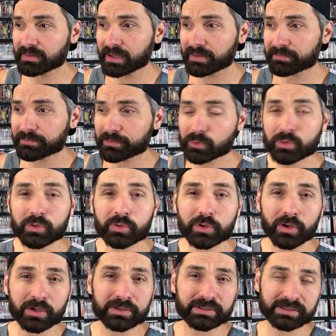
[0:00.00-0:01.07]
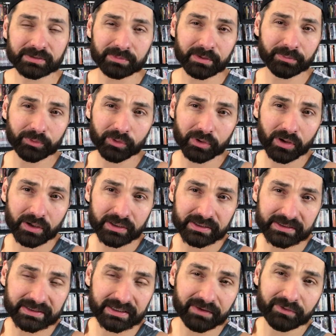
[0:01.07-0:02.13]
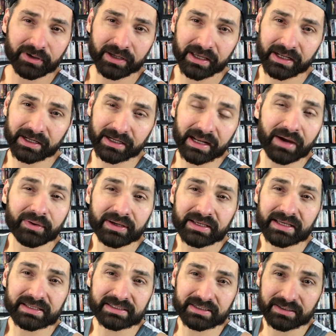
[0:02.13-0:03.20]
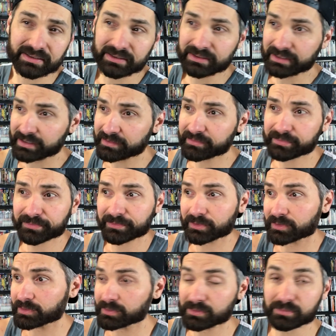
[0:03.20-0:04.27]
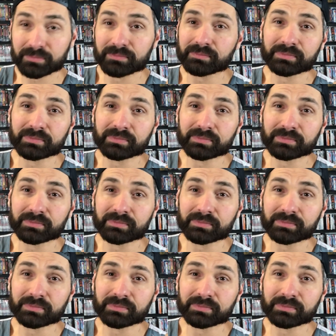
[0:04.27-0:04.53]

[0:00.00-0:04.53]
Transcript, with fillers: a voodoo curse has been put on his severed head and now he has to live for